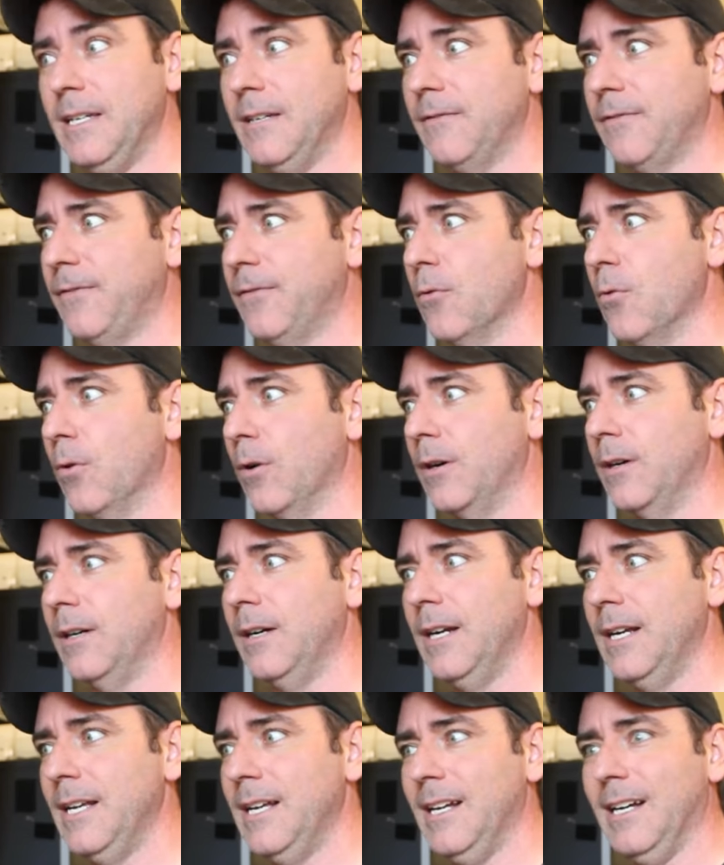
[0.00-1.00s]
it for,
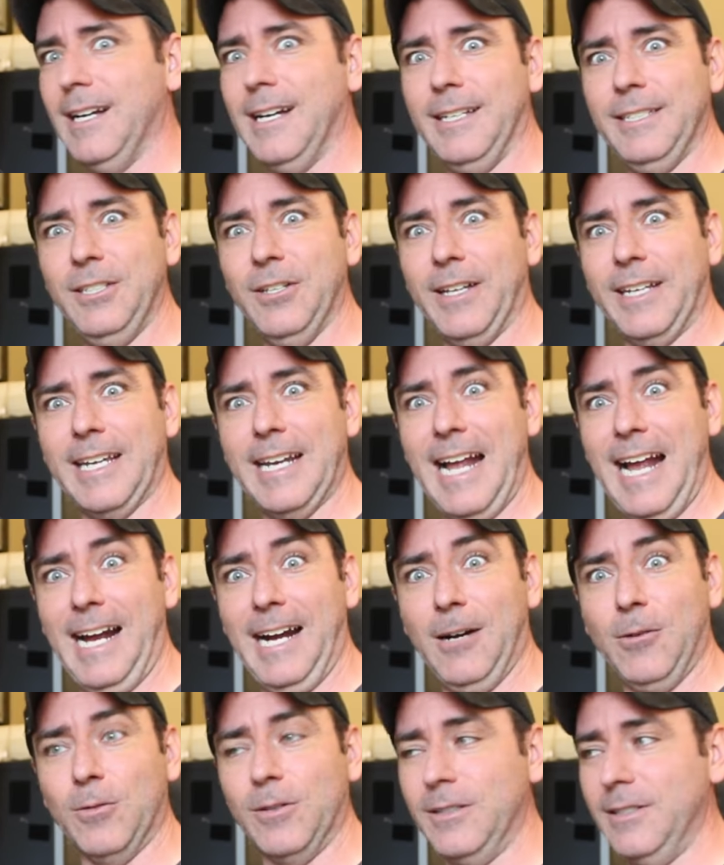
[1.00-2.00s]
you know, like an
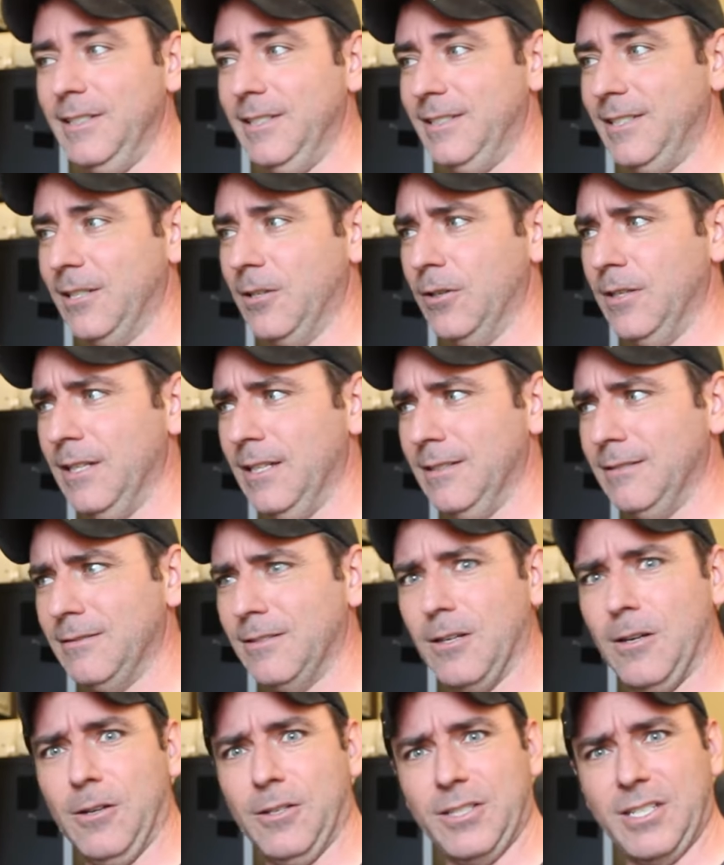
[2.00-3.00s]
hour, is it gonna
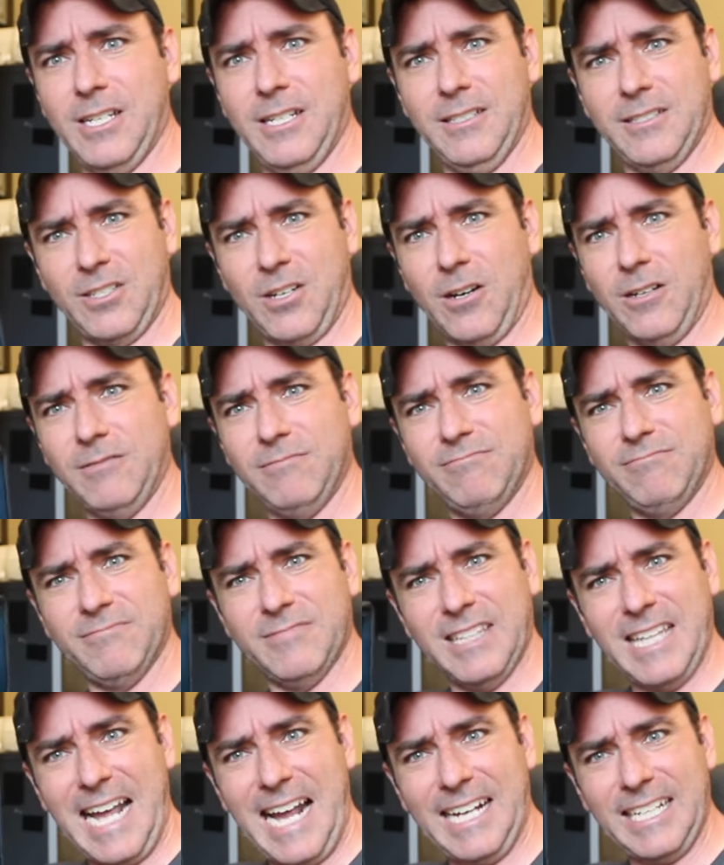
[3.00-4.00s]
all of a sudden start
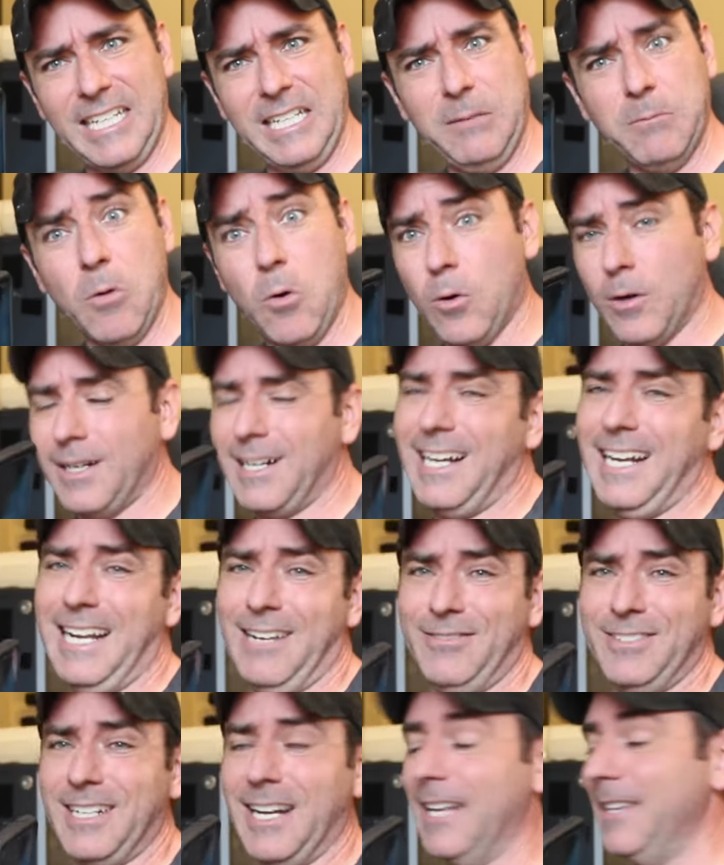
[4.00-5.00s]
lagging more? I
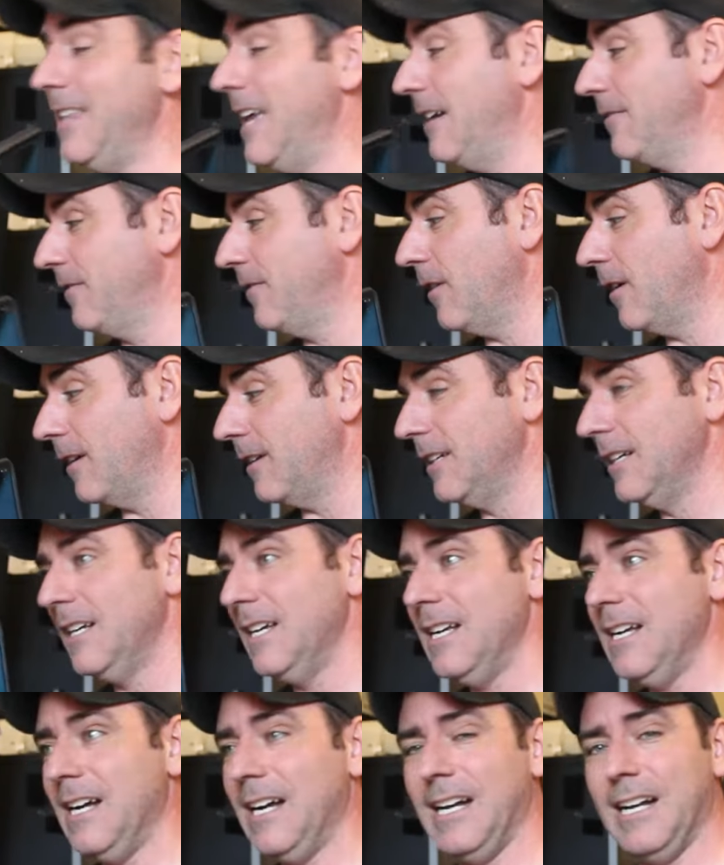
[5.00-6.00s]
haven't gone that far,
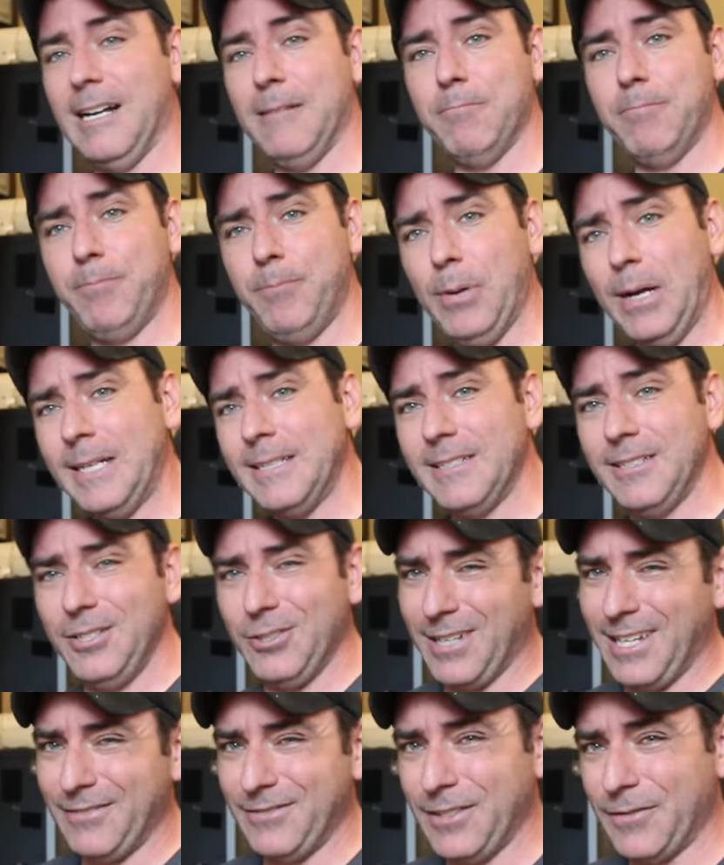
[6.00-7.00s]
but
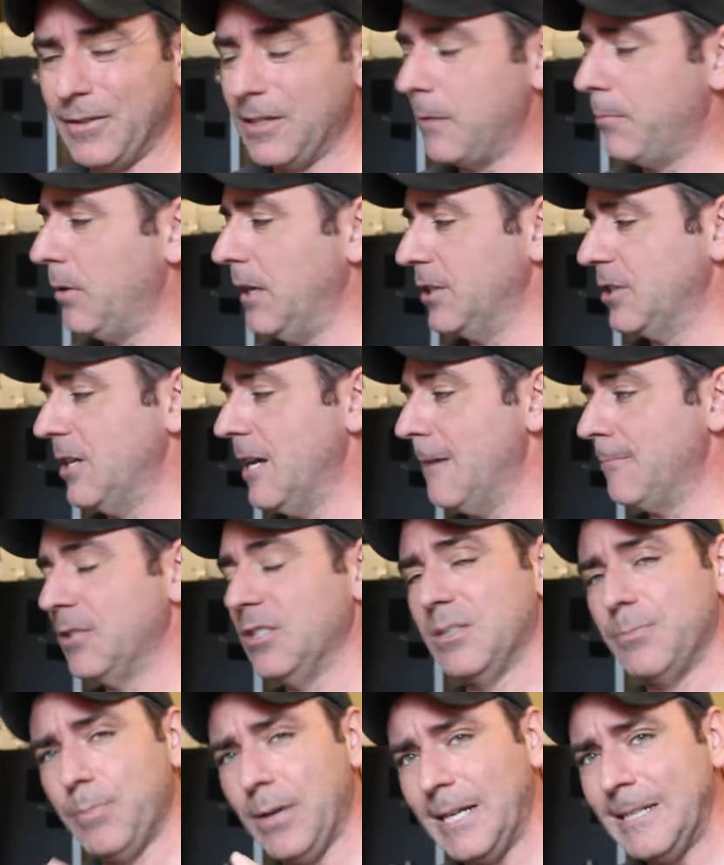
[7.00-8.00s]
you'll have different compression
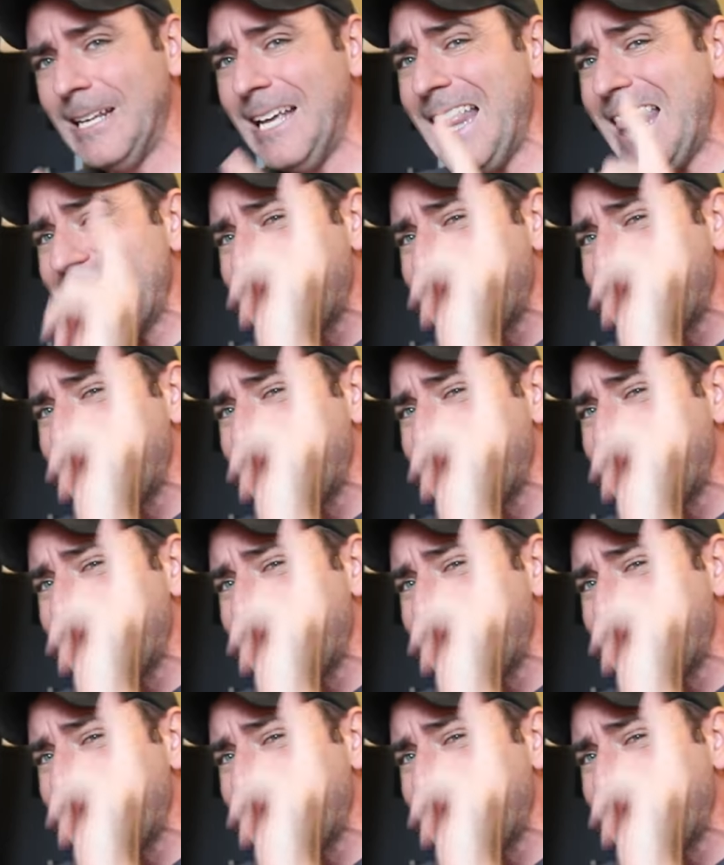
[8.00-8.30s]
options. But